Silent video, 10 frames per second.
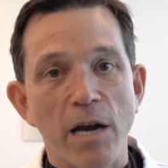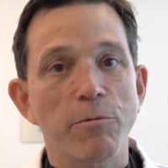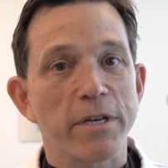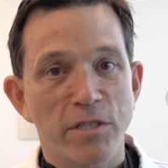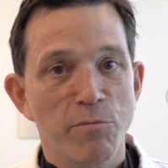to
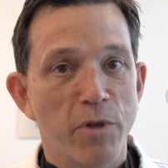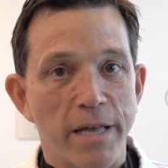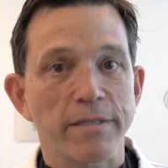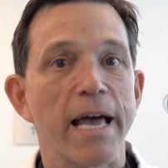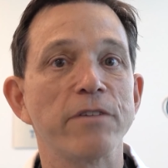place
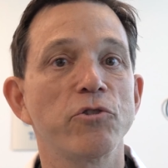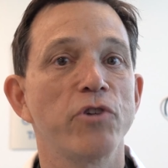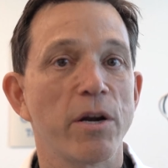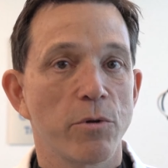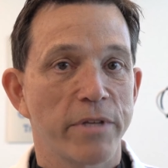implants as a
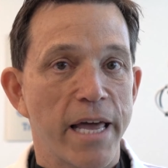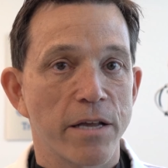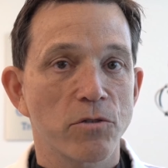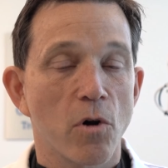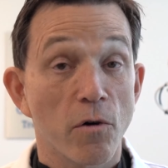general
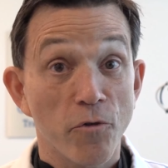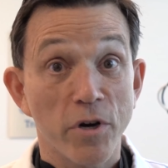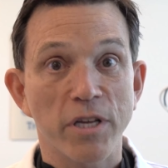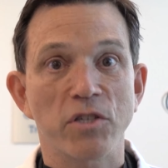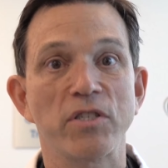dentist over
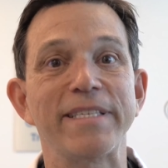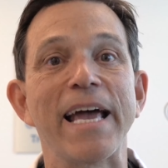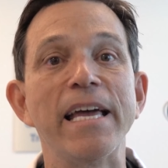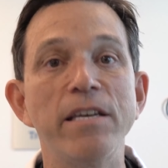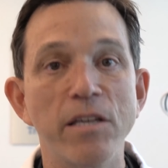an
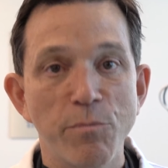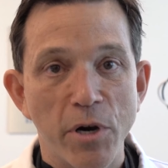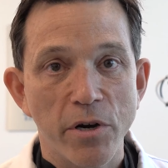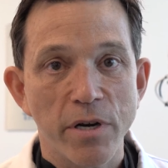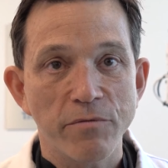extended
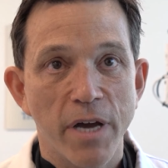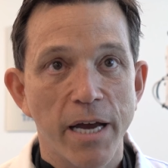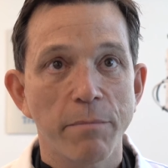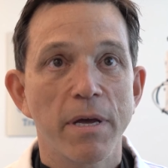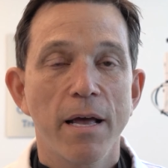period of
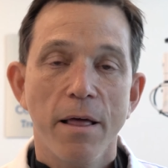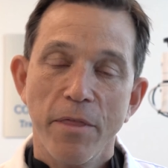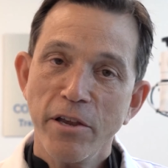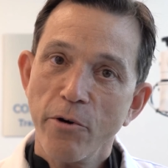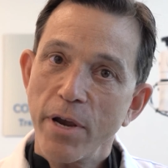time,
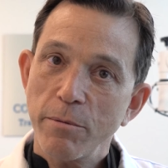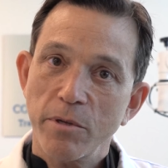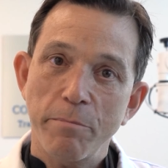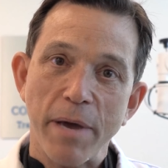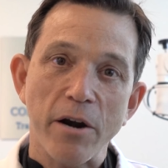then you're able
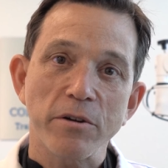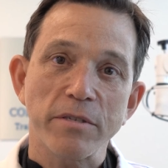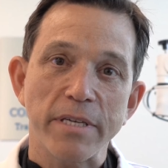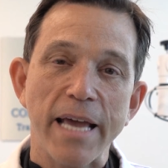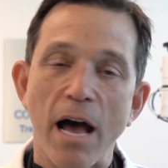to better
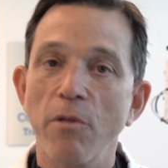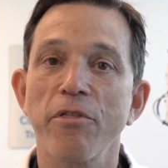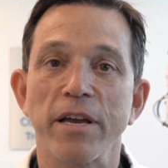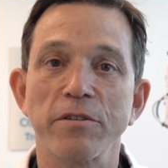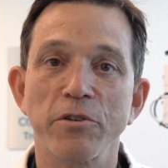see how
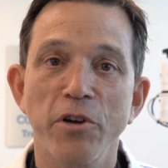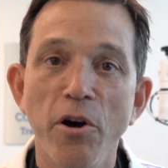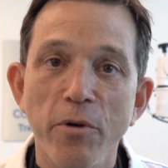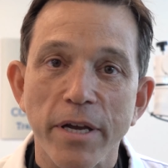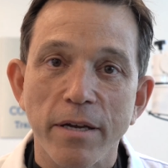things are
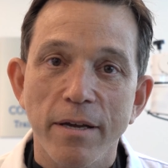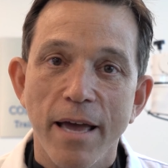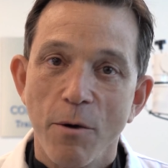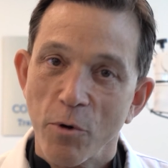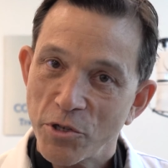going.
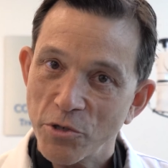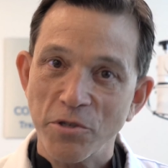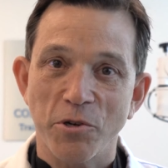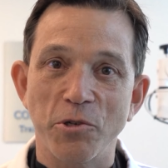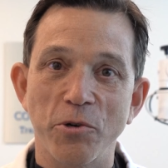Was your
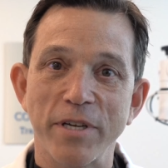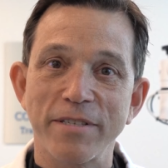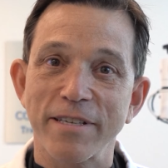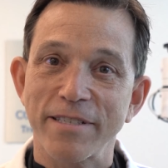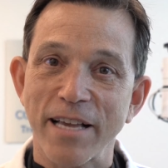surgery
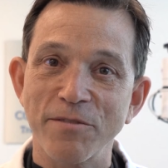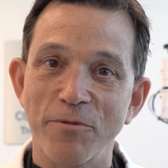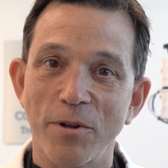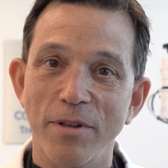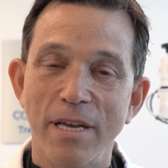
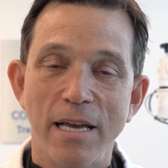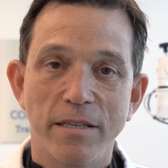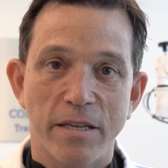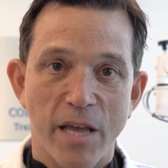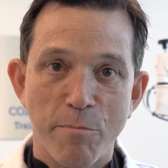successful?
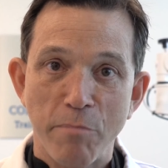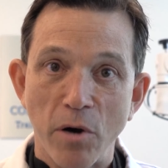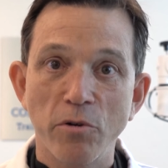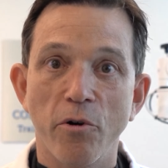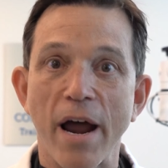Did that
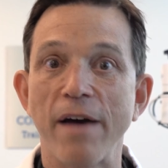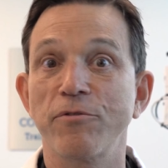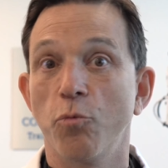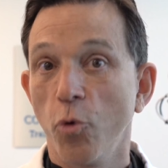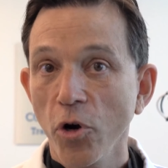bone
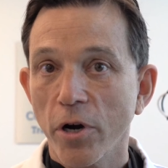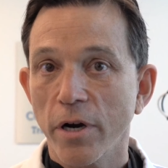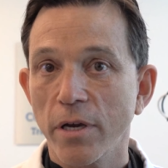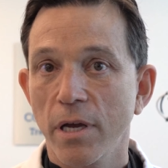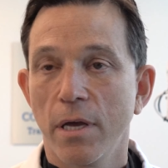graft
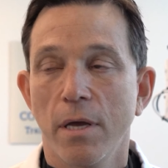work?